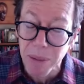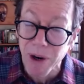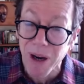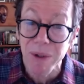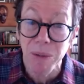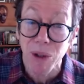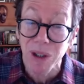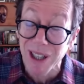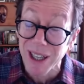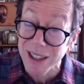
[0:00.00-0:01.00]
but probably more
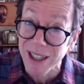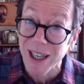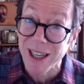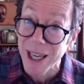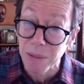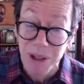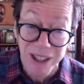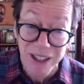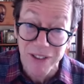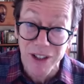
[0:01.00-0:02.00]
likely, I can't
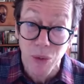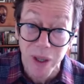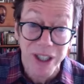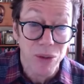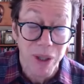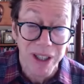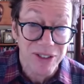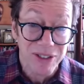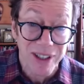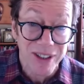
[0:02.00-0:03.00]
believe it,
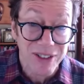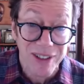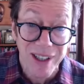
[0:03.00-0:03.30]
2026.